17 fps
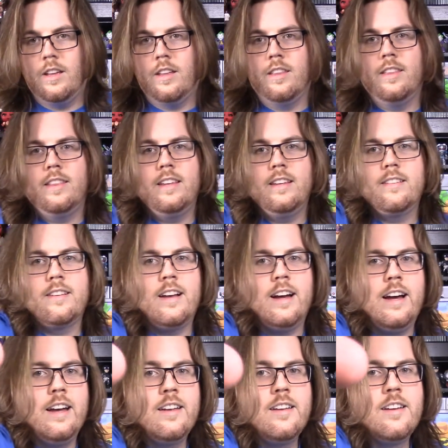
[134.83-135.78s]
this
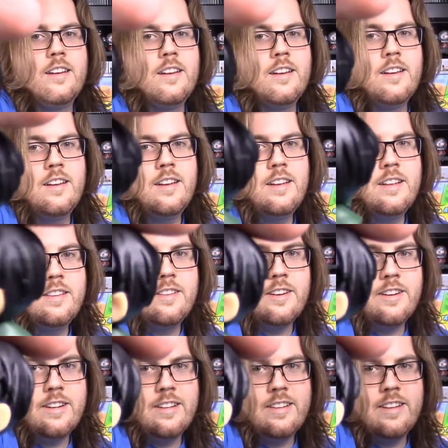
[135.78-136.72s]
guy. It's
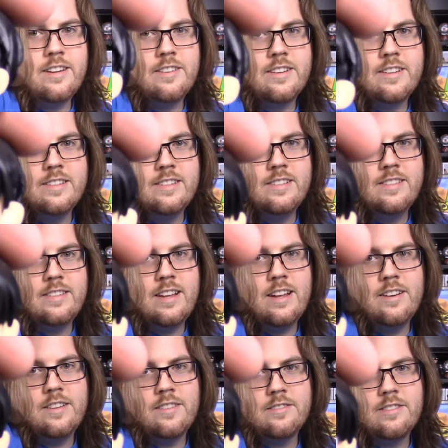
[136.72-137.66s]
hard to tell because he's
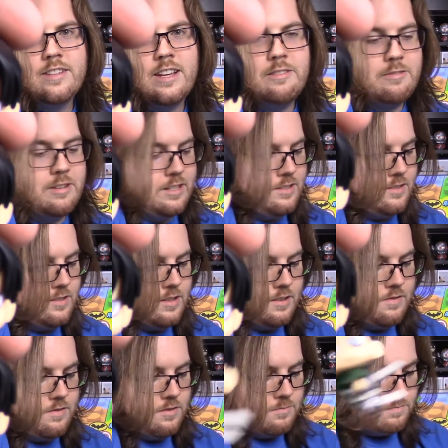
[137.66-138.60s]
standing all sideways and
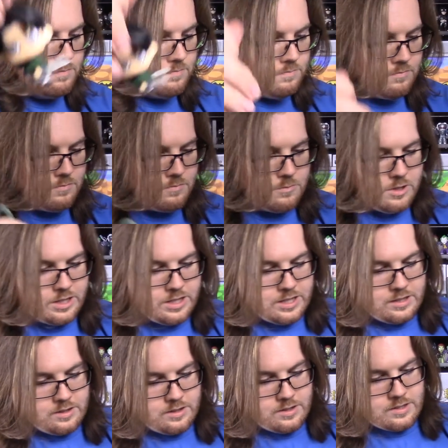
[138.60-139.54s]
stuff. Which
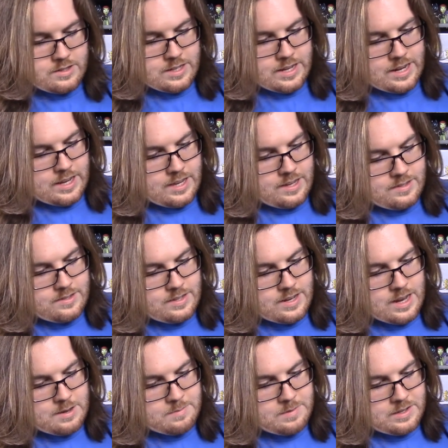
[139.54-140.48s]
it looks like his
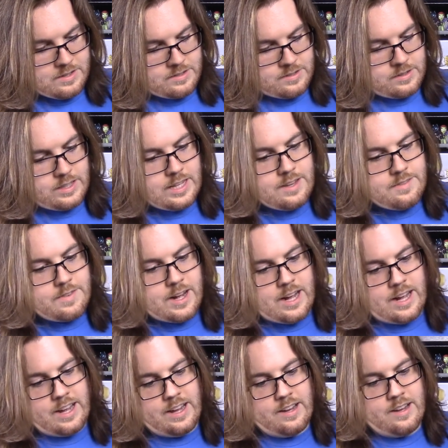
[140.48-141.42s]
name is
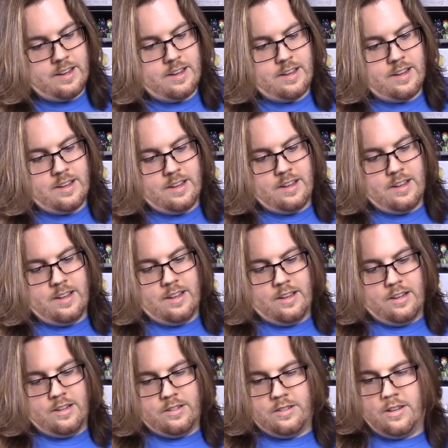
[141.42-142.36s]
Levi.
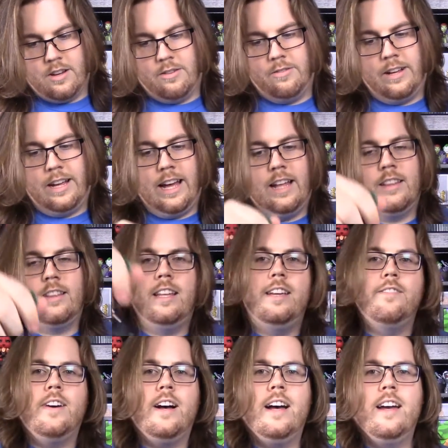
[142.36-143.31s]
So we got
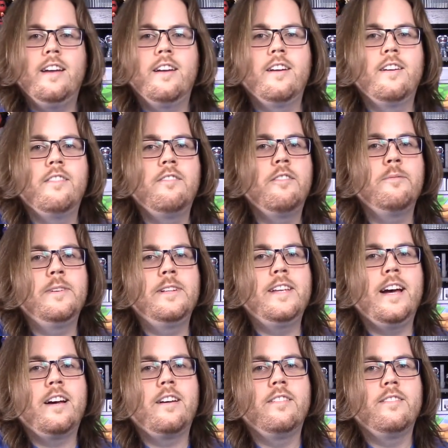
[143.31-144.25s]
Levi from
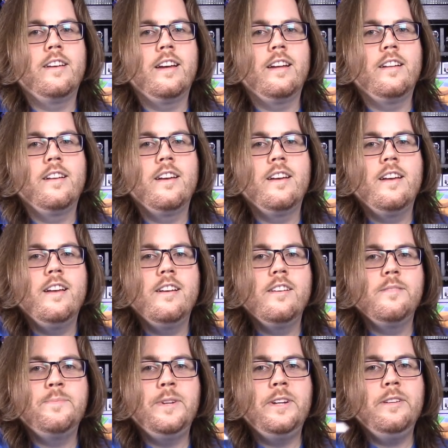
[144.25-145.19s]
Attack on Titan.
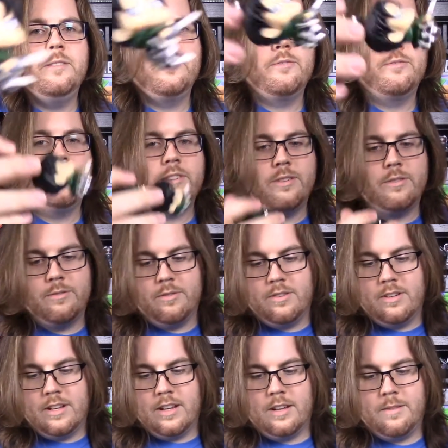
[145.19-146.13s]
But it looks really
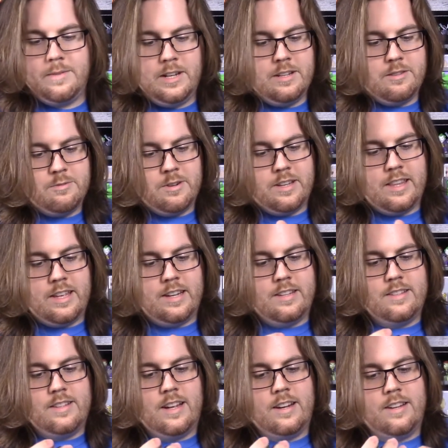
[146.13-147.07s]
cool. I mean, it's weird that
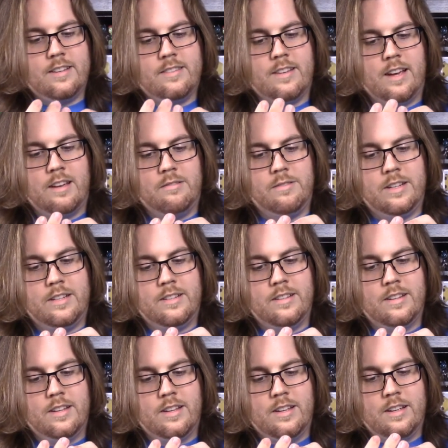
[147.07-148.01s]
he's standing sideways
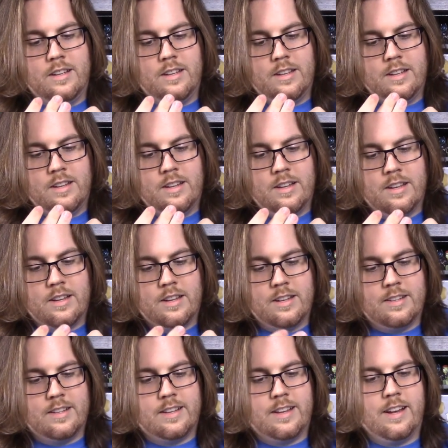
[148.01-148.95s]

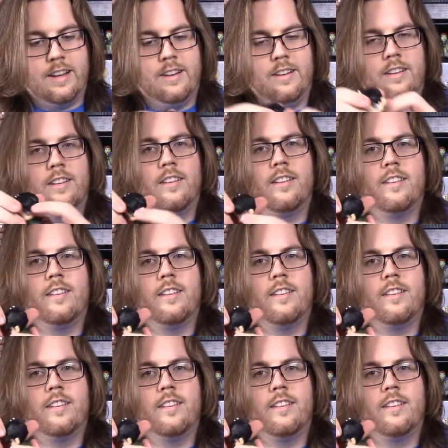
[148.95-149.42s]
because it kind of